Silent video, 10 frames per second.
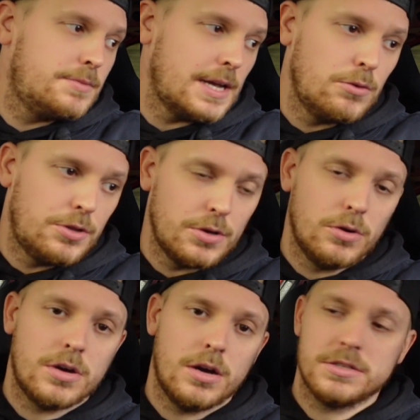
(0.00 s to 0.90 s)
take all the
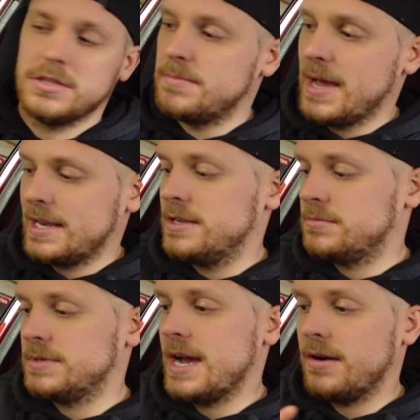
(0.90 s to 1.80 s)
door cards and the
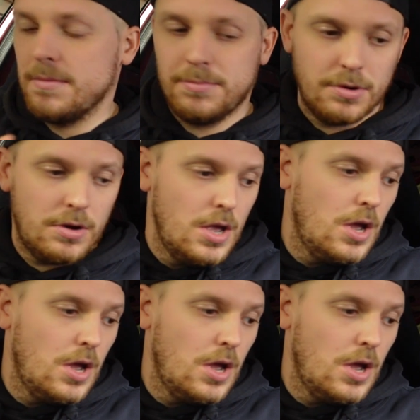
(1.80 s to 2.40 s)
mechanisms out and put